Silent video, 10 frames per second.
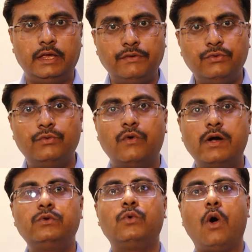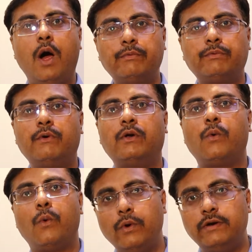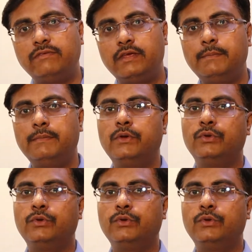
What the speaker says: If you want to opt for old regime,